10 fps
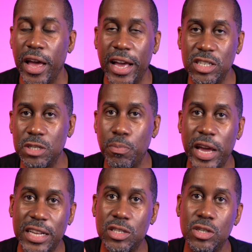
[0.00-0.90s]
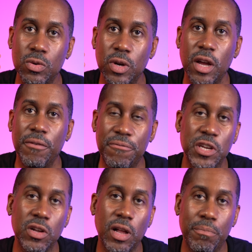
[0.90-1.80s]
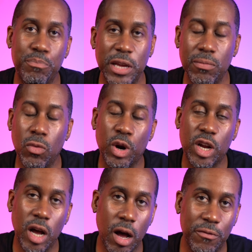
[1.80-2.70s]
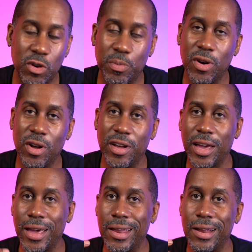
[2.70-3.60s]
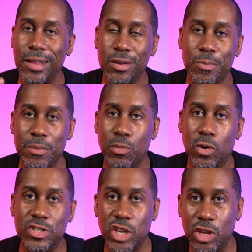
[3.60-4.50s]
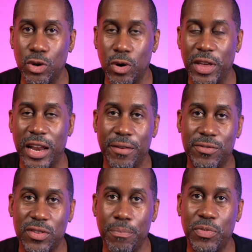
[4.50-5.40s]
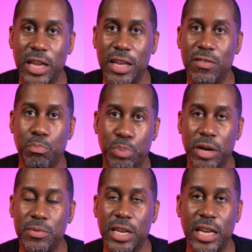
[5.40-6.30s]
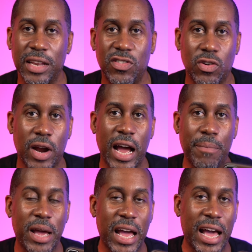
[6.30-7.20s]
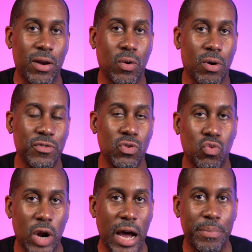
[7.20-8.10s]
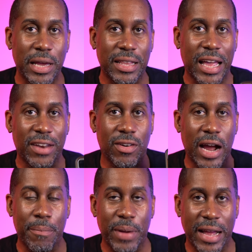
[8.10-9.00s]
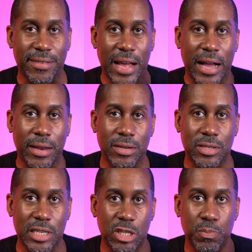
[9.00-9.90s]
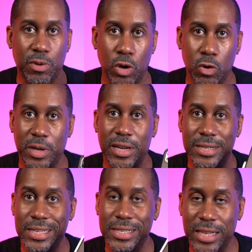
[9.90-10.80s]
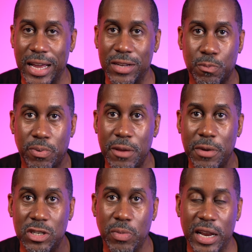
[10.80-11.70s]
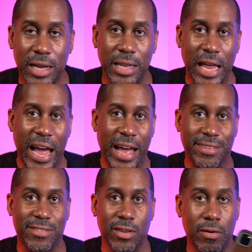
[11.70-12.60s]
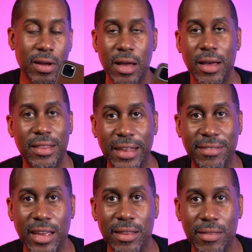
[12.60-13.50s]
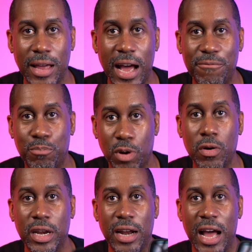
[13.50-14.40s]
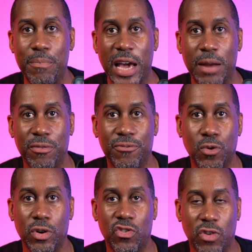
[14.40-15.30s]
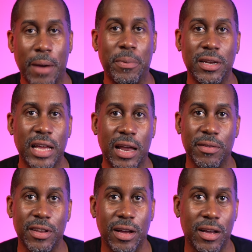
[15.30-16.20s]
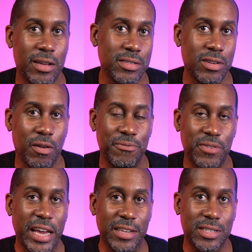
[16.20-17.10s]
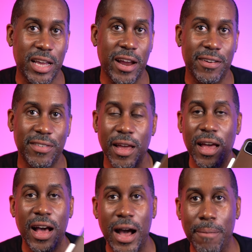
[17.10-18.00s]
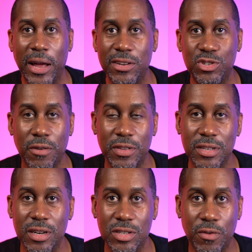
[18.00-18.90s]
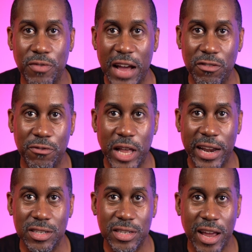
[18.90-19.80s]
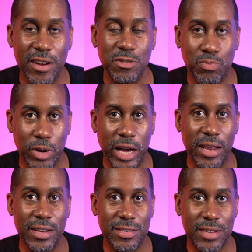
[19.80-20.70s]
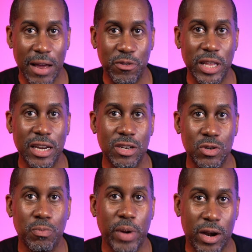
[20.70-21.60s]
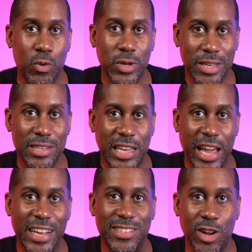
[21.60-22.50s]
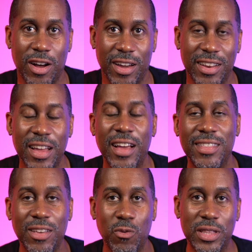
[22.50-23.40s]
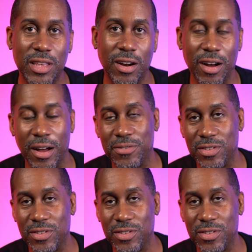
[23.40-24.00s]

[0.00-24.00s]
It just makes you feel a bit more comfortable and a little bit more secure that if something gets bumped against your iPad or if you drop it, that your iPad's not gonna just explode, because these things are pretty much made of glass. So that's it. I've broken an iPad before dropping it down a, uh, you know, a flight of stairs. I'm not sure if this is gonna survive a flight of stairs, but it's definitely gonna do better with this case on than with it off.